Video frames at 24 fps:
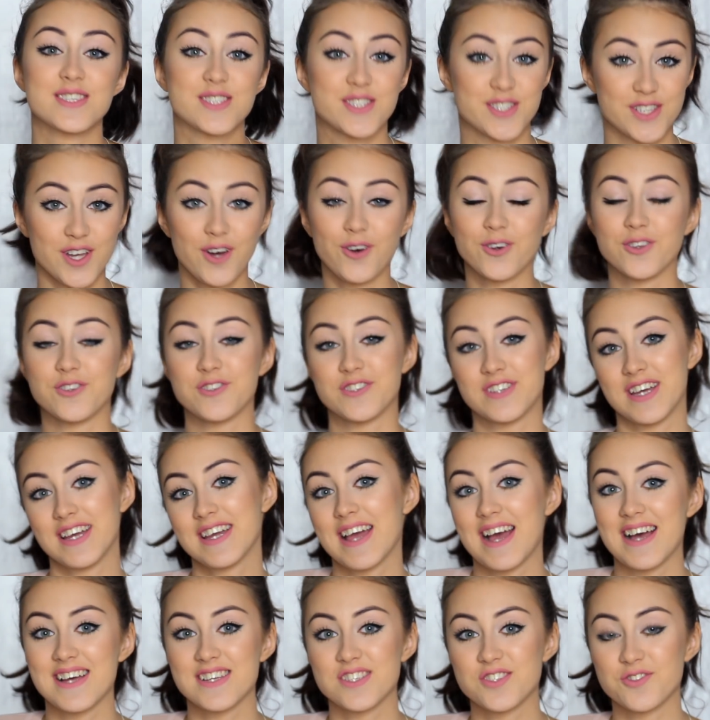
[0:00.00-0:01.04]
So
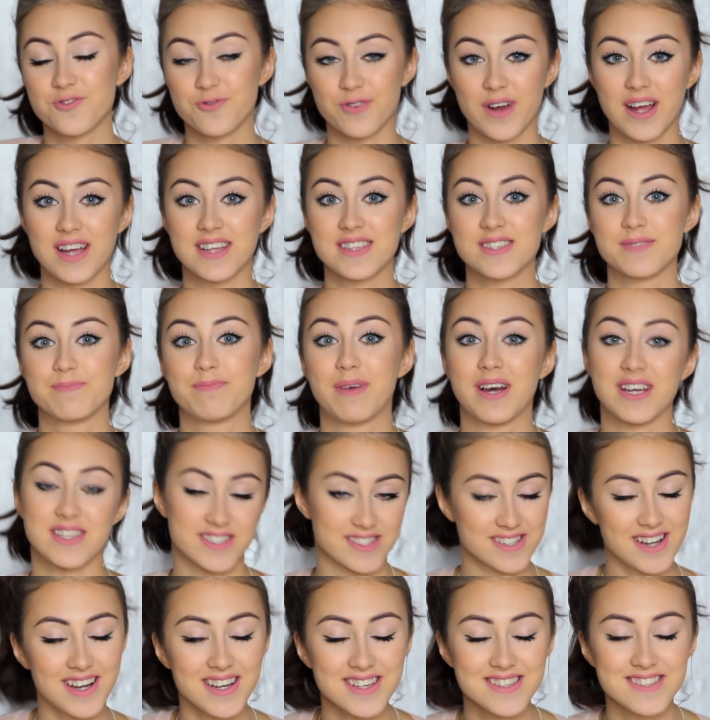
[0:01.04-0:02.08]
today, as you read by
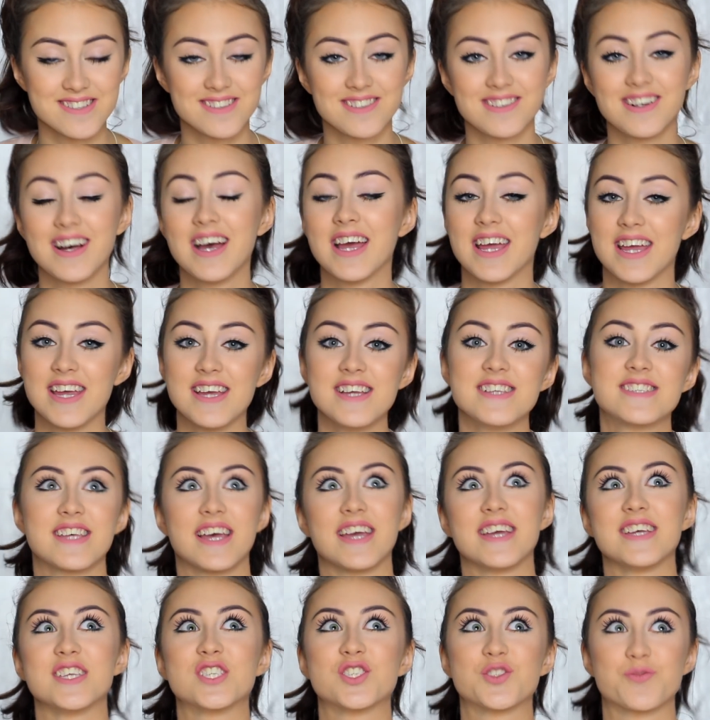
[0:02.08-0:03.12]
the title, is
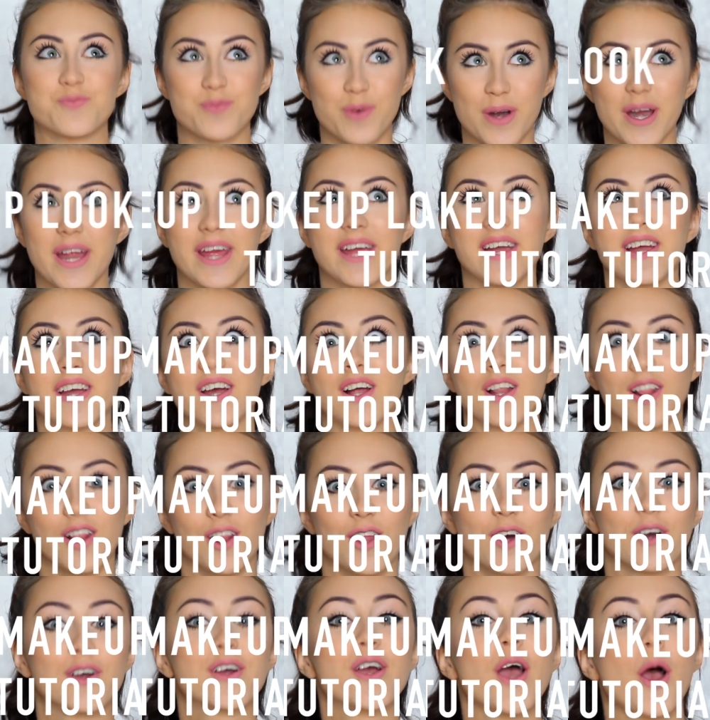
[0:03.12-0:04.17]
a spring
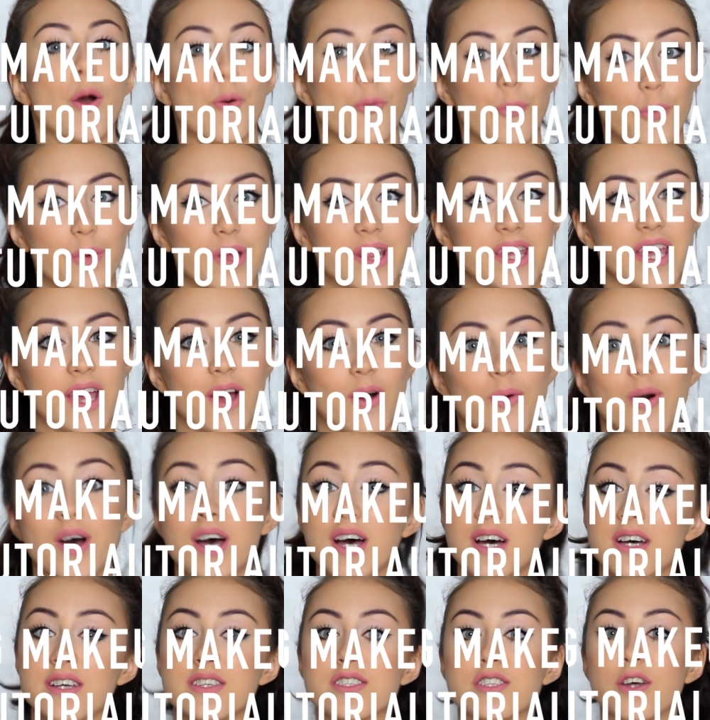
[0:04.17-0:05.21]
look video.
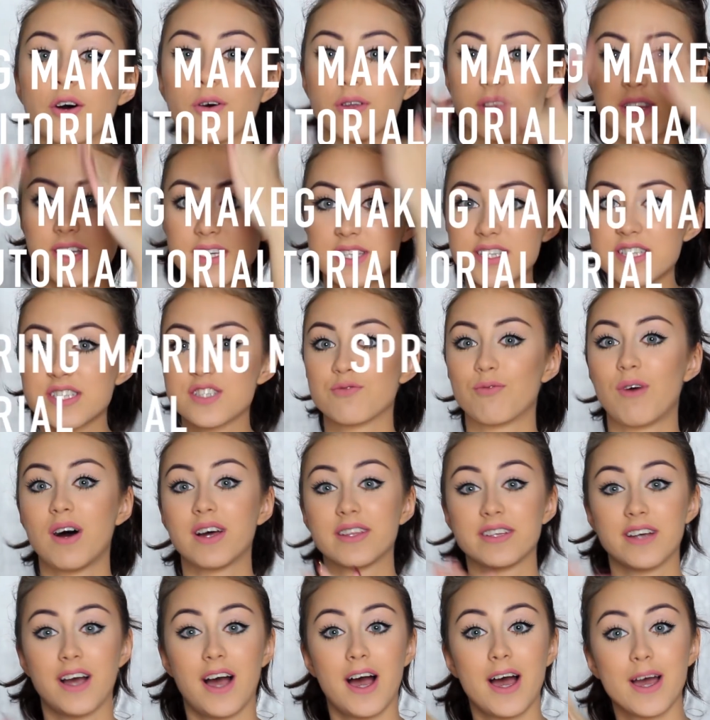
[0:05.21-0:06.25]
So this is
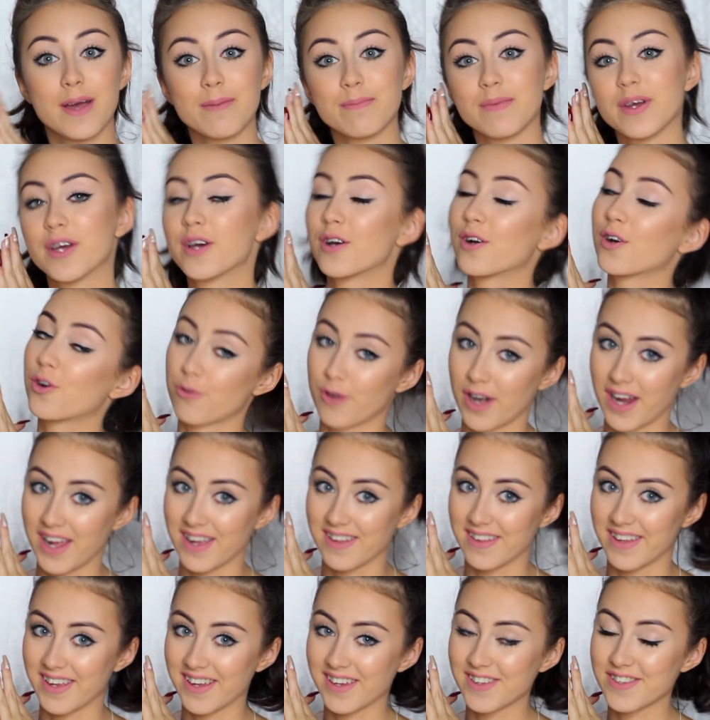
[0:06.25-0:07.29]
what I'm
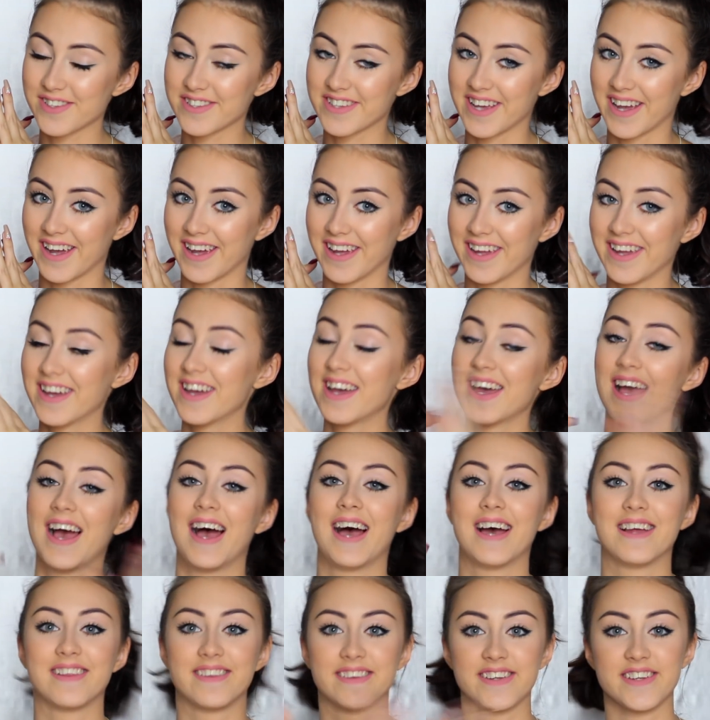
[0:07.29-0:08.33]
creating today
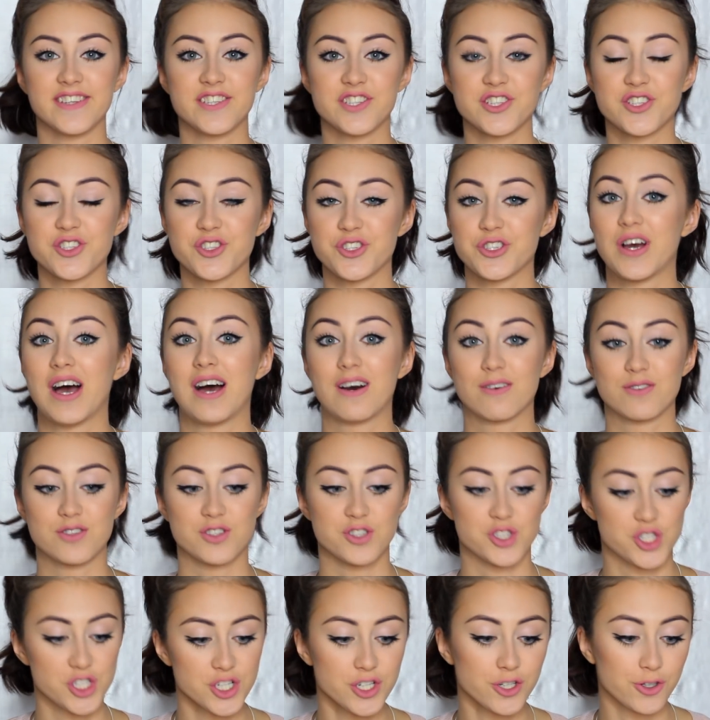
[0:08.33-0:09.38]
and teaching you how
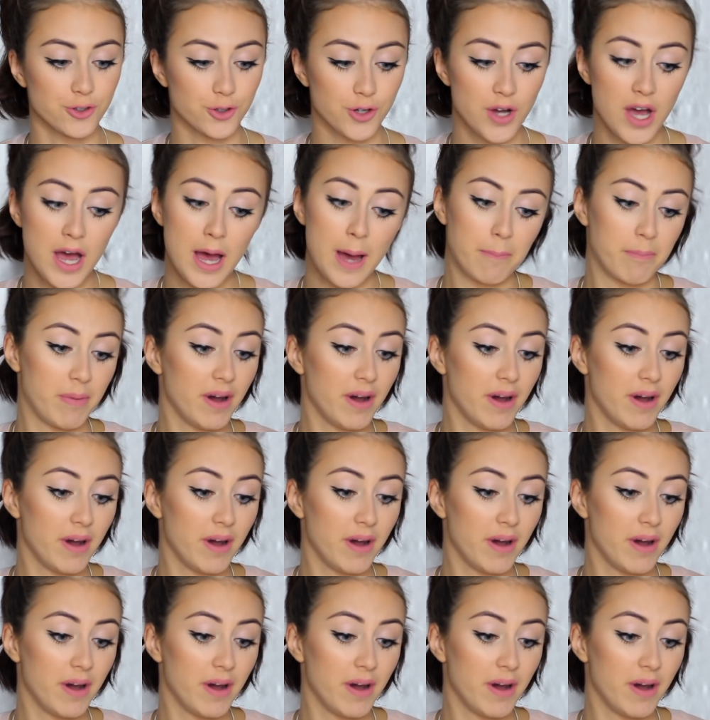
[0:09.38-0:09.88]
to do.